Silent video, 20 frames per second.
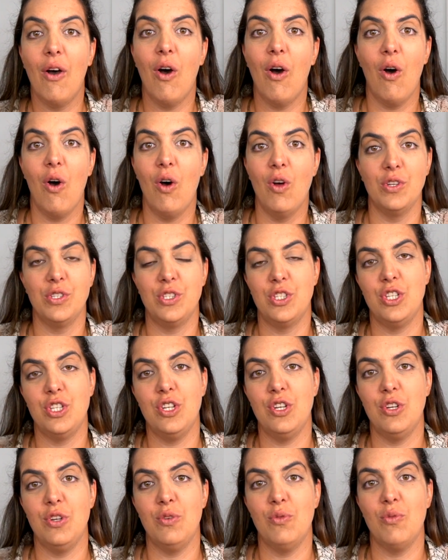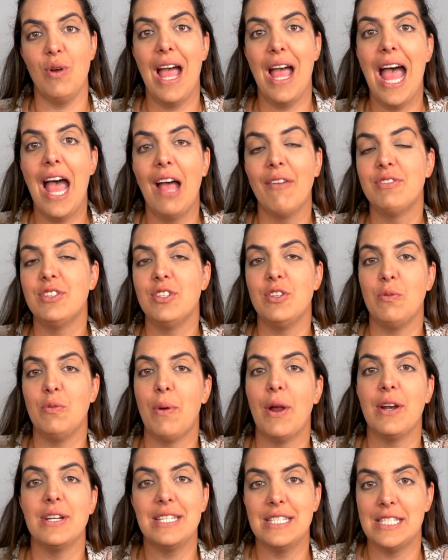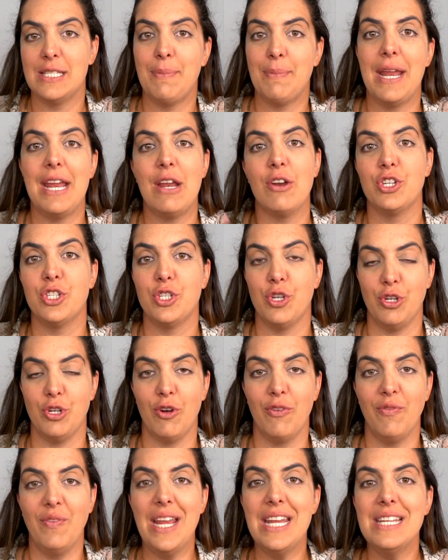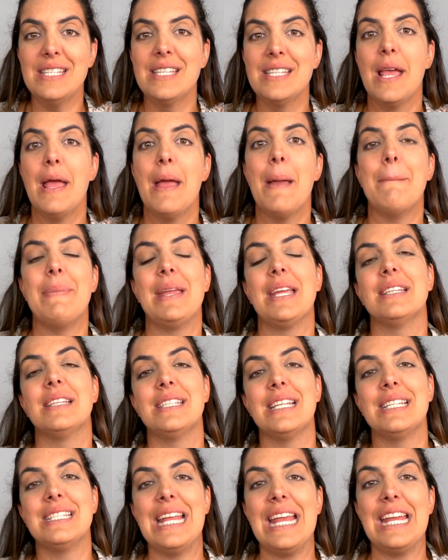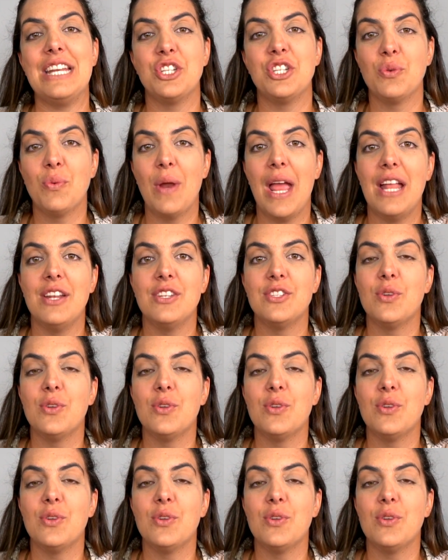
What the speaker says: all to have to participate or show your face, because it's a trend.